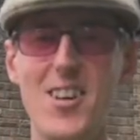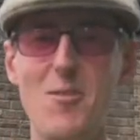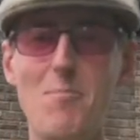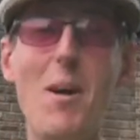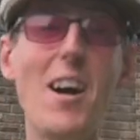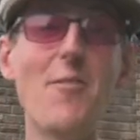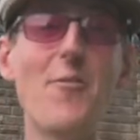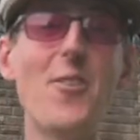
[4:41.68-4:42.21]

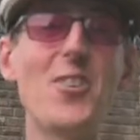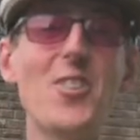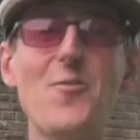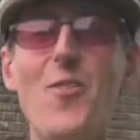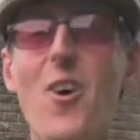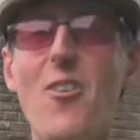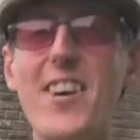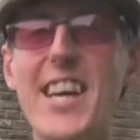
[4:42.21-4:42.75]
My first
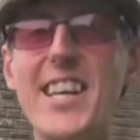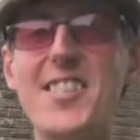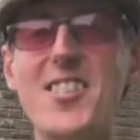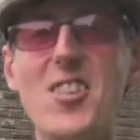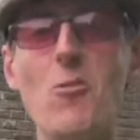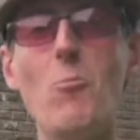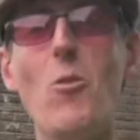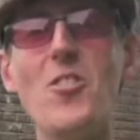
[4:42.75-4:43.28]
foray into
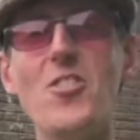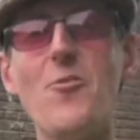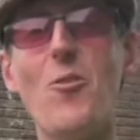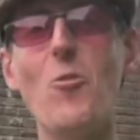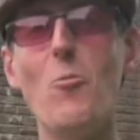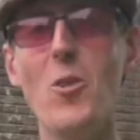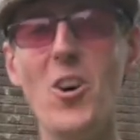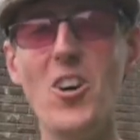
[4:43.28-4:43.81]
the
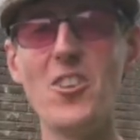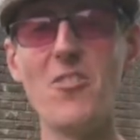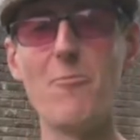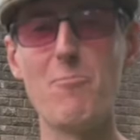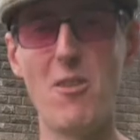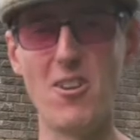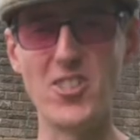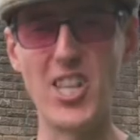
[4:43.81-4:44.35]
wonderful world of
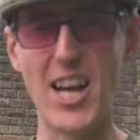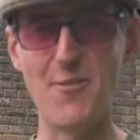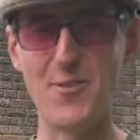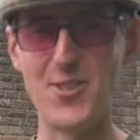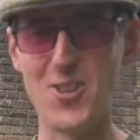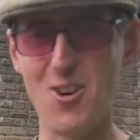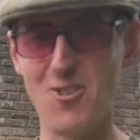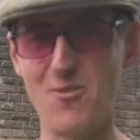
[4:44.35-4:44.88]
project
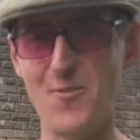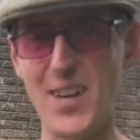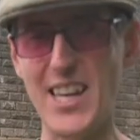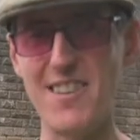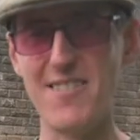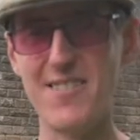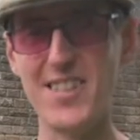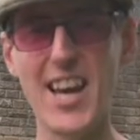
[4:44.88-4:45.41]
photography
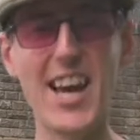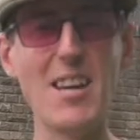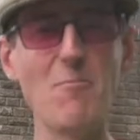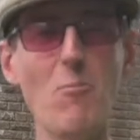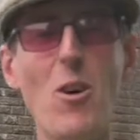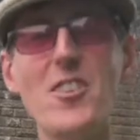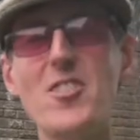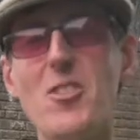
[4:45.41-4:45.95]
came
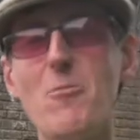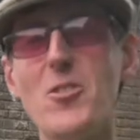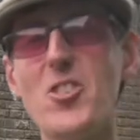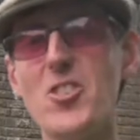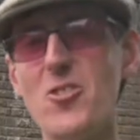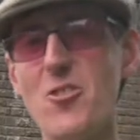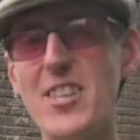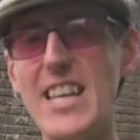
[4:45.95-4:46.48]
whilst I was
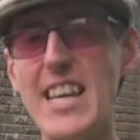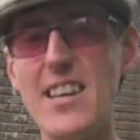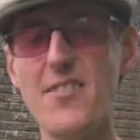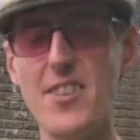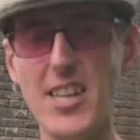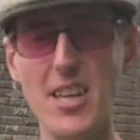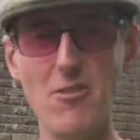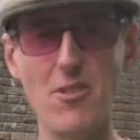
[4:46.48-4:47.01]
studying at
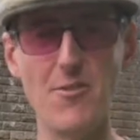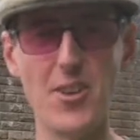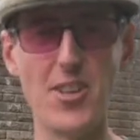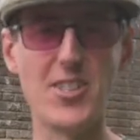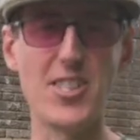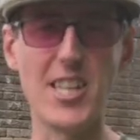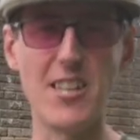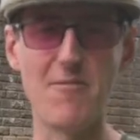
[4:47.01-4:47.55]
the
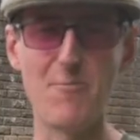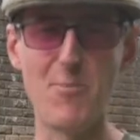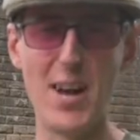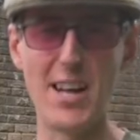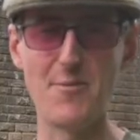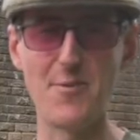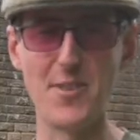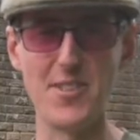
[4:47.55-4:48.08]
University of
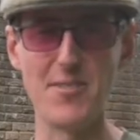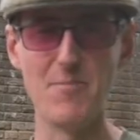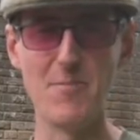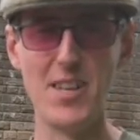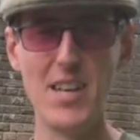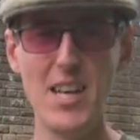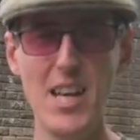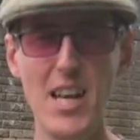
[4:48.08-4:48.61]
Bradford.
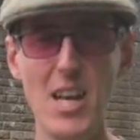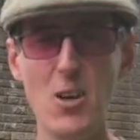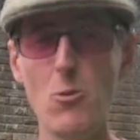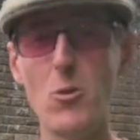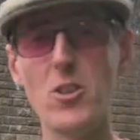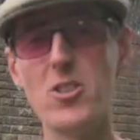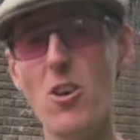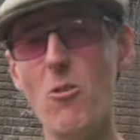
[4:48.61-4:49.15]
We
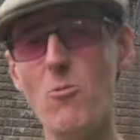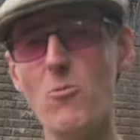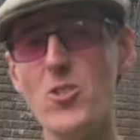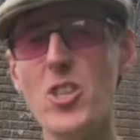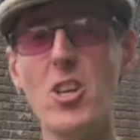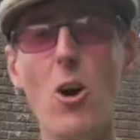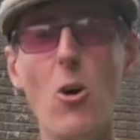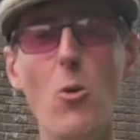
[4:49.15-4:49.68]
were told
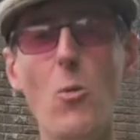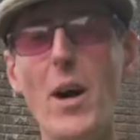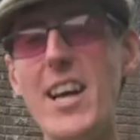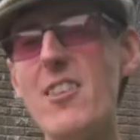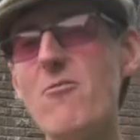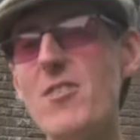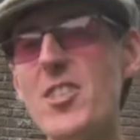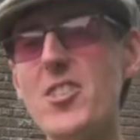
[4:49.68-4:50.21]
to go away
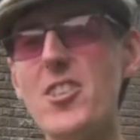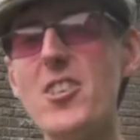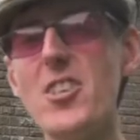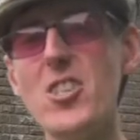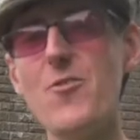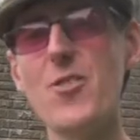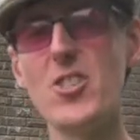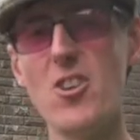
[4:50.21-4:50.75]
and
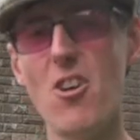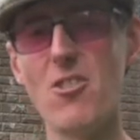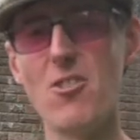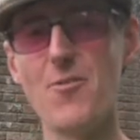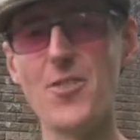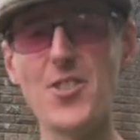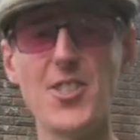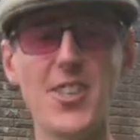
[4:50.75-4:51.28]
research
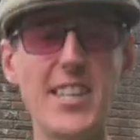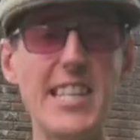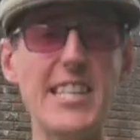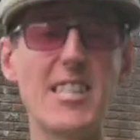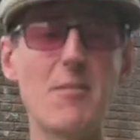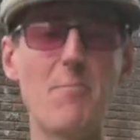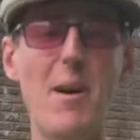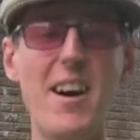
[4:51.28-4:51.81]
photographers that
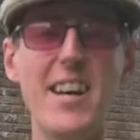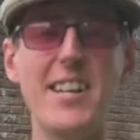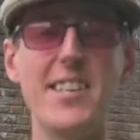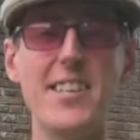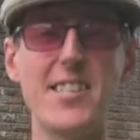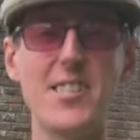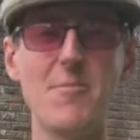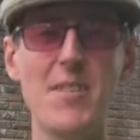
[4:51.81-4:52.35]
inspired
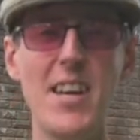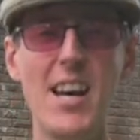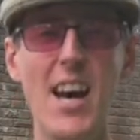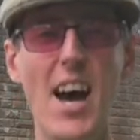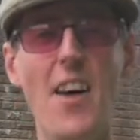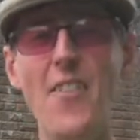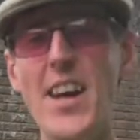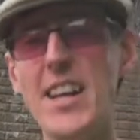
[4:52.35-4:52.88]
us,
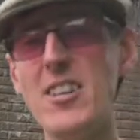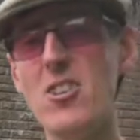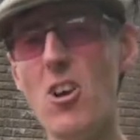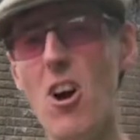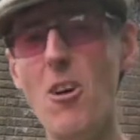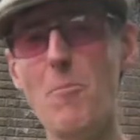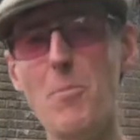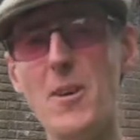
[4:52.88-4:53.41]
and then
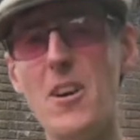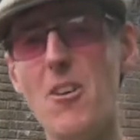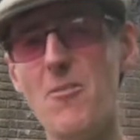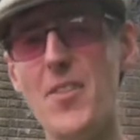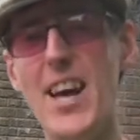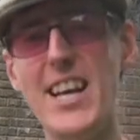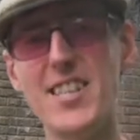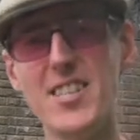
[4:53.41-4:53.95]
copy off
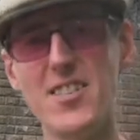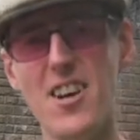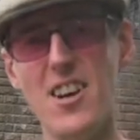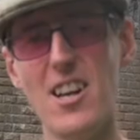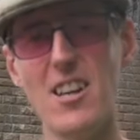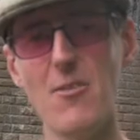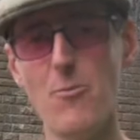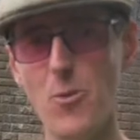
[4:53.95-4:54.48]
their
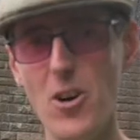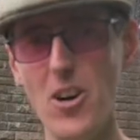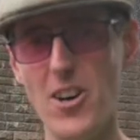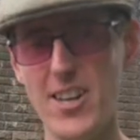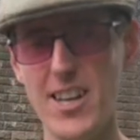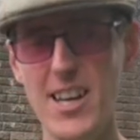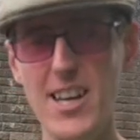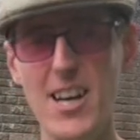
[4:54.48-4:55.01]
style of
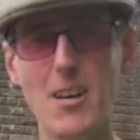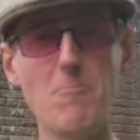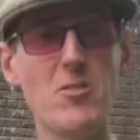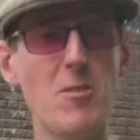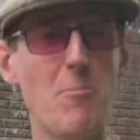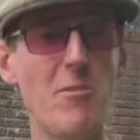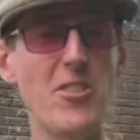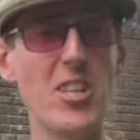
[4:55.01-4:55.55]
work
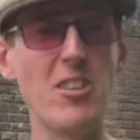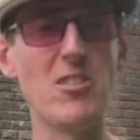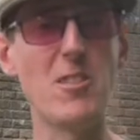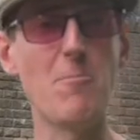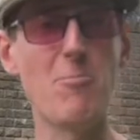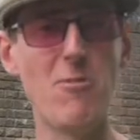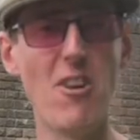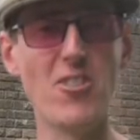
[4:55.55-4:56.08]
to produce a
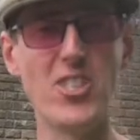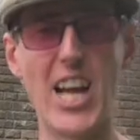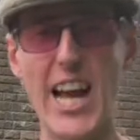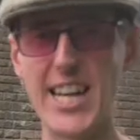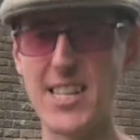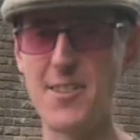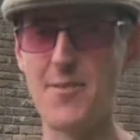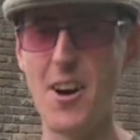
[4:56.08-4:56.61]

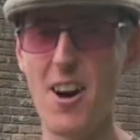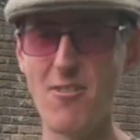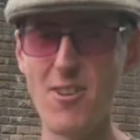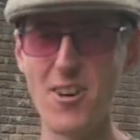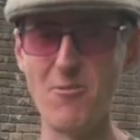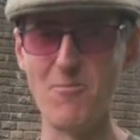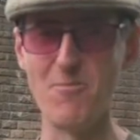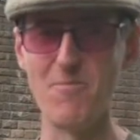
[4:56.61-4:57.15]
project of our
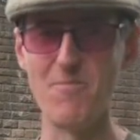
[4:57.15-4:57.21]
own.